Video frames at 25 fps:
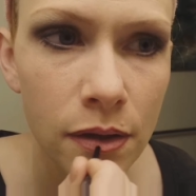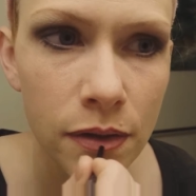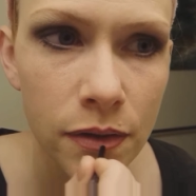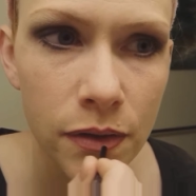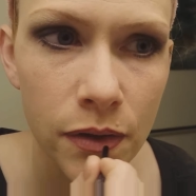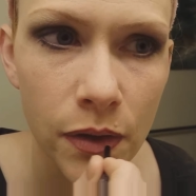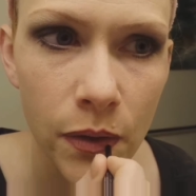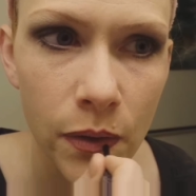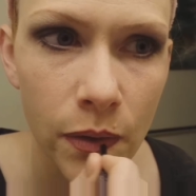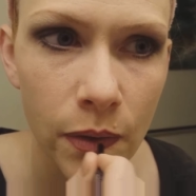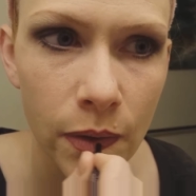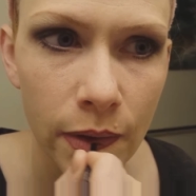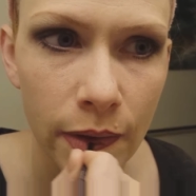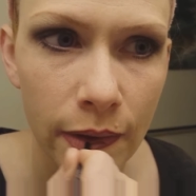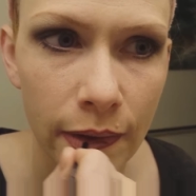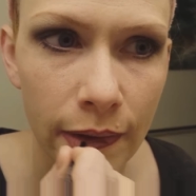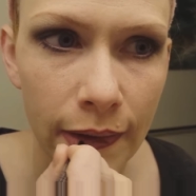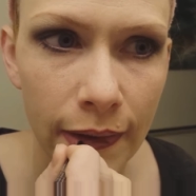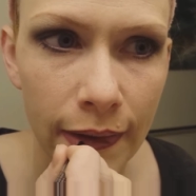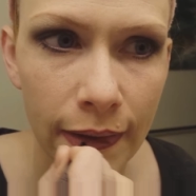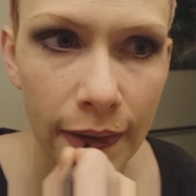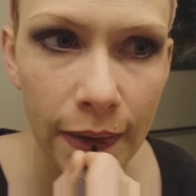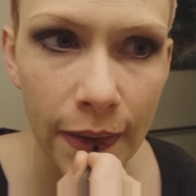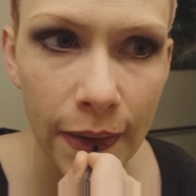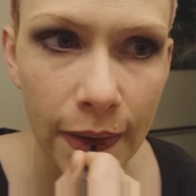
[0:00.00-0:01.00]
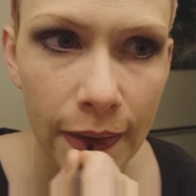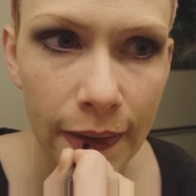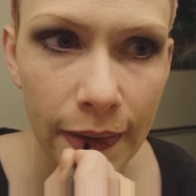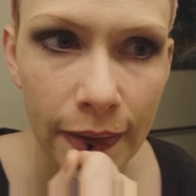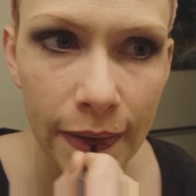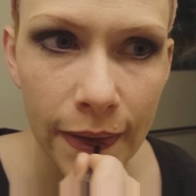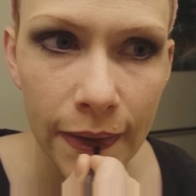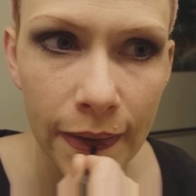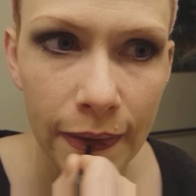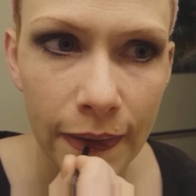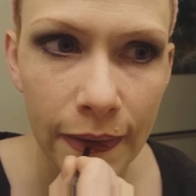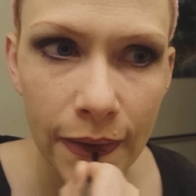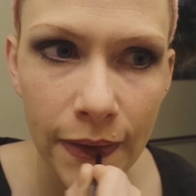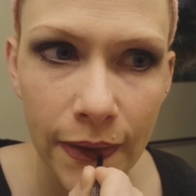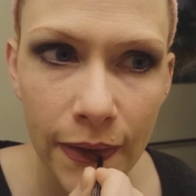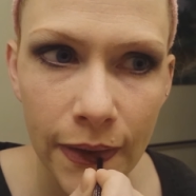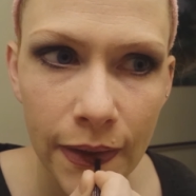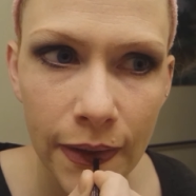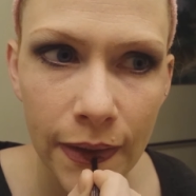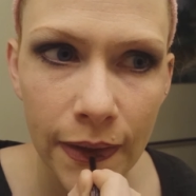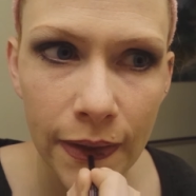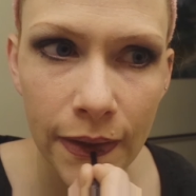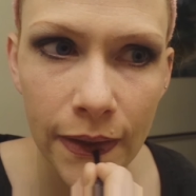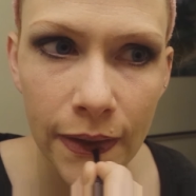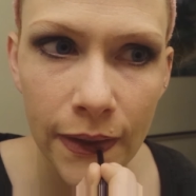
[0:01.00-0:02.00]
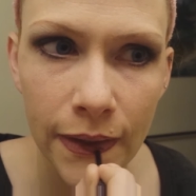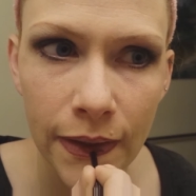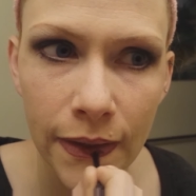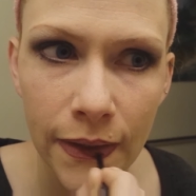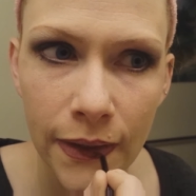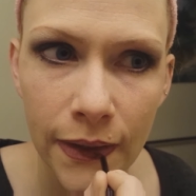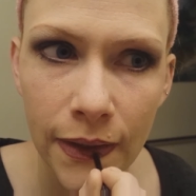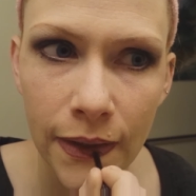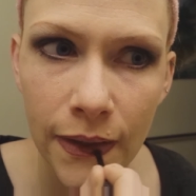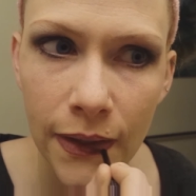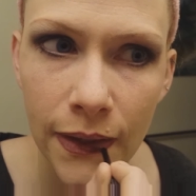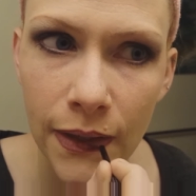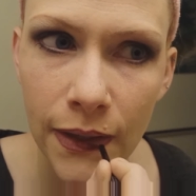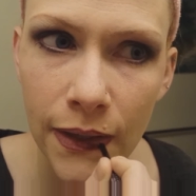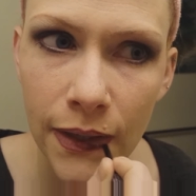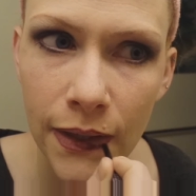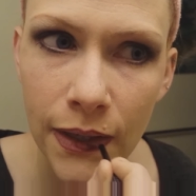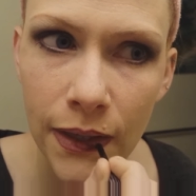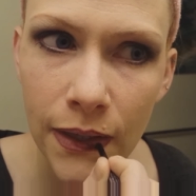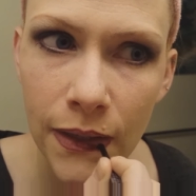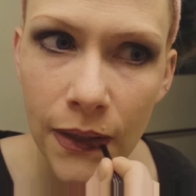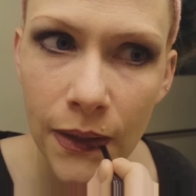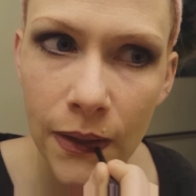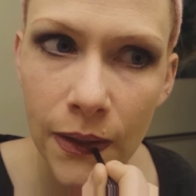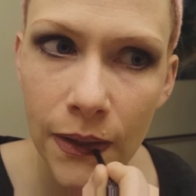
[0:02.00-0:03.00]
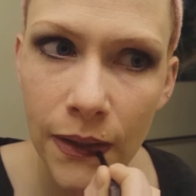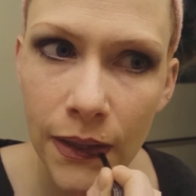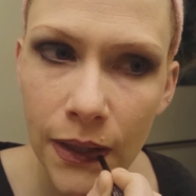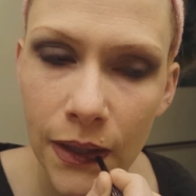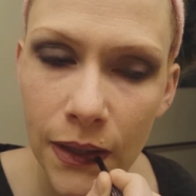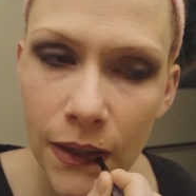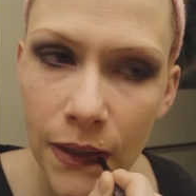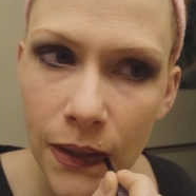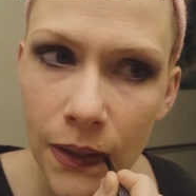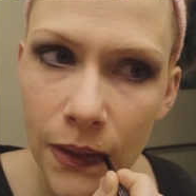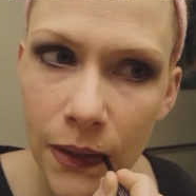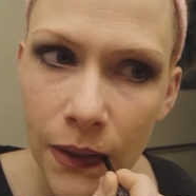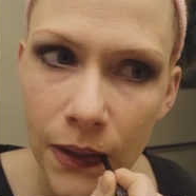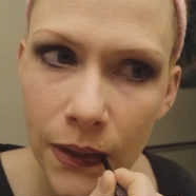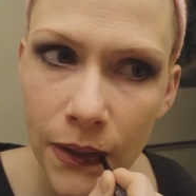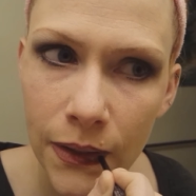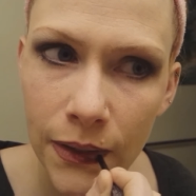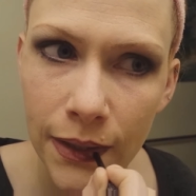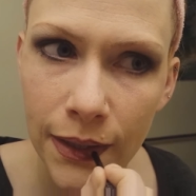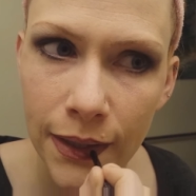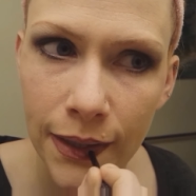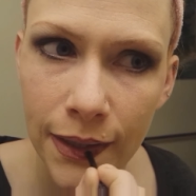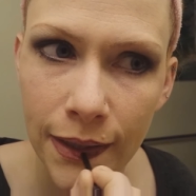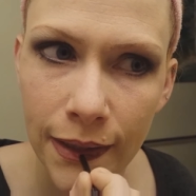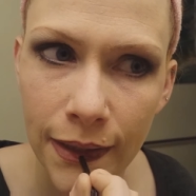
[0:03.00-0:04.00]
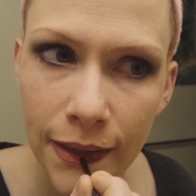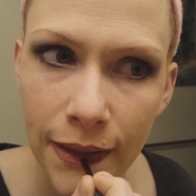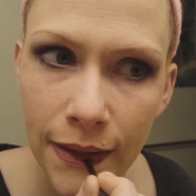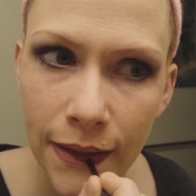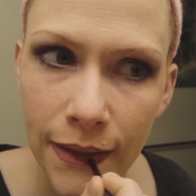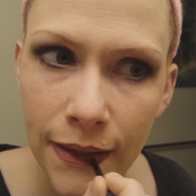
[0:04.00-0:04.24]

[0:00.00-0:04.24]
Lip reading: So we're going to just kind of get all that color on there.